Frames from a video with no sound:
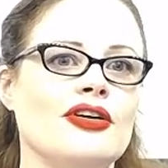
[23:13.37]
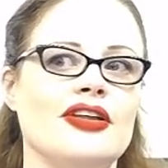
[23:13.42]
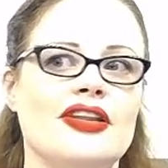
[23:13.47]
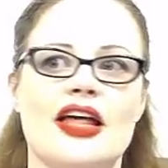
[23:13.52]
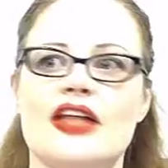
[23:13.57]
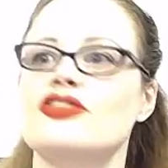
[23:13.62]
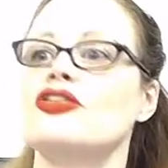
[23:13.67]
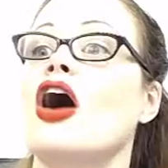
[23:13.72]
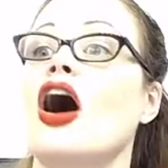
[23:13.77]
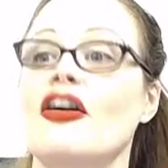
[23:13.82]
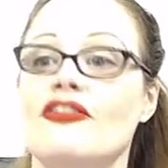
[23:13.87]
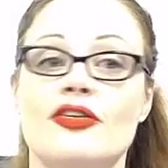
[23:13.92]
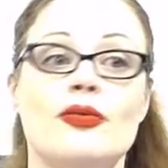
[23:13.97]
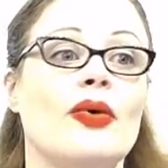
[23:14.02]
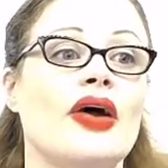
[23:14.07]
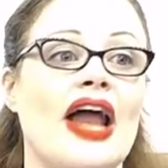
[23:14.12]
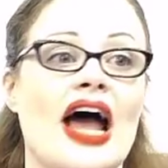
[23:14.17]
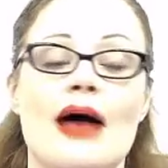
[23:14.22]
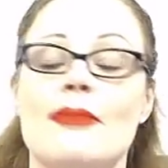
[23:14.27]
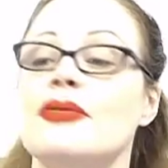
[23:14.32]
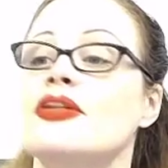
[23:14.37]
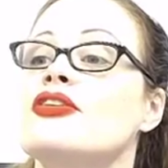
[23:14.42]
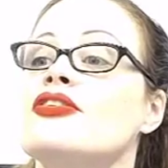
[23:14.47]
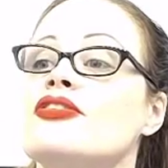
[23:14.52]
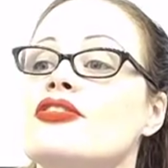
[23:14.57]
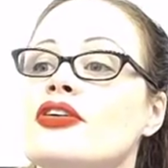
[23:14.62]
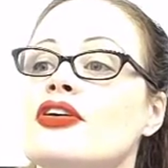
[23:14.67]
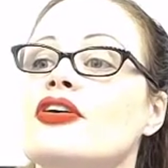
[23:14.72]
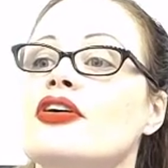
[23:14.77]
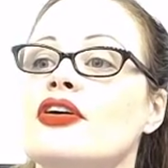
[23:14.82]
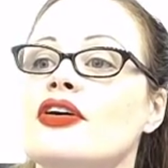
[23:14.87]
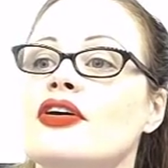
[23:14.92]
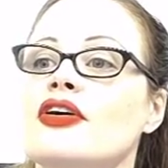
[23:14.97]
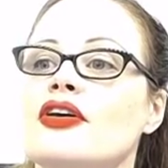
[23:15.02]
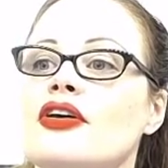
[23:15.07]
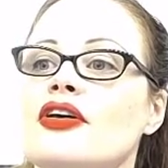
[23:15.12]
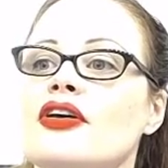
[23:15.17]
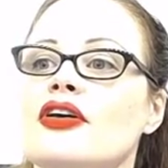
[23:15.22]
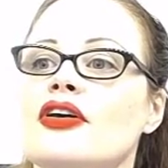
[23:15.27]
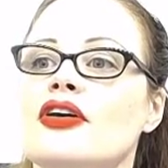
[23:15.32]
That's often what happens.
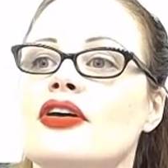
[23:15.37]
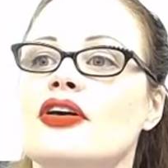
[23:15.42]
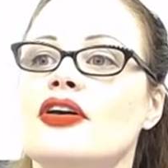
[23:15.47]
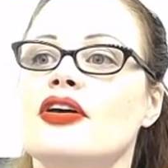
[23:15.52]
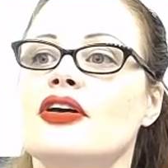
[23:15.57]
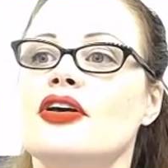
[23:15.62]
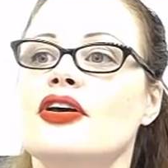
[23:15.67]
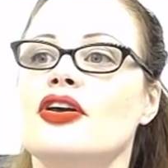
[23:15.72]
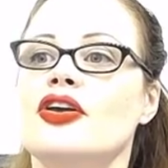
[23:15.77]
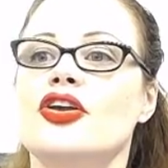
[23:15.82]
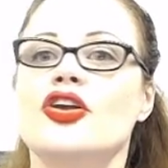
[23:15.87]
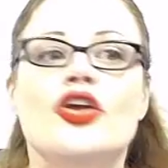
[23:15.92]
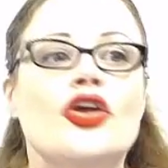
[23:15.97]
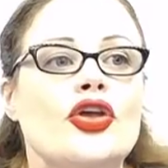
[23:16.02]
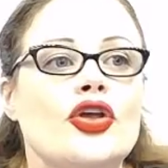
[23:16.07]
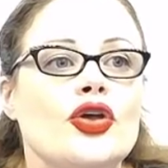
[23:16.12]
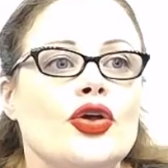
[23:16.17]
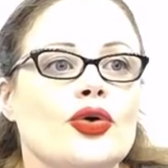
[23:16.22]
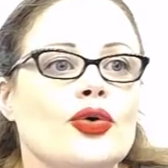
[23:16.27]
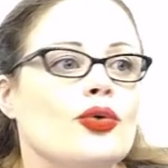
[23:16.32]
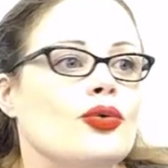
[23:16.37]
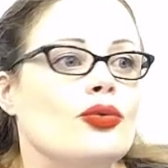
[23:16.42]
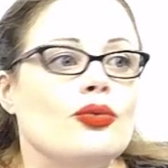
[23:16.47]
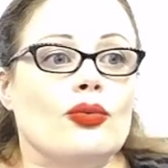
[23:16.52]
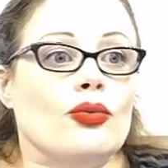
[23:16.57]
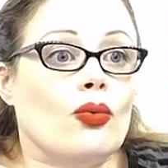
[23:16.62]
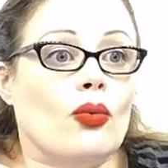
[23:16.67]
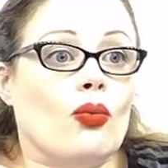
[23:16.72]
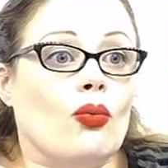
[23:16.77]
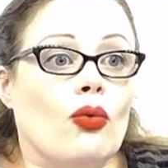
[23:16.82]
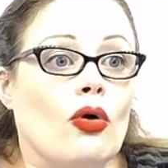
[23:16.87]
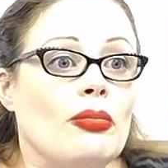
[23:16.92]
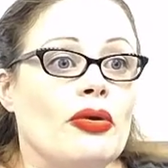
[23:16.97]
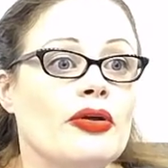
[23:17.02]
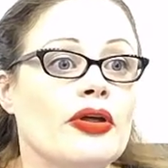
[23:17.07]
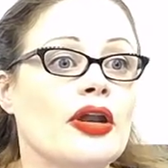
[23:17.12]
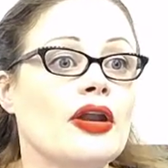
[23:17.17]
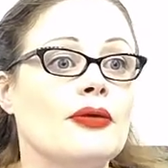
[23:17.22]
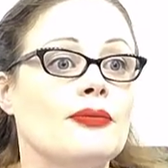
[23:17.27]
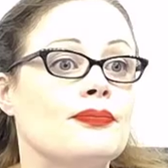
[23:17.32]
You won't be able
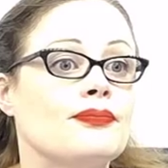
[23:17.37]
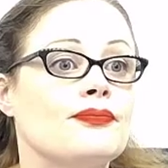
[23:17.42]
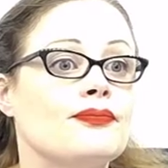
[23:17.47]
to get in.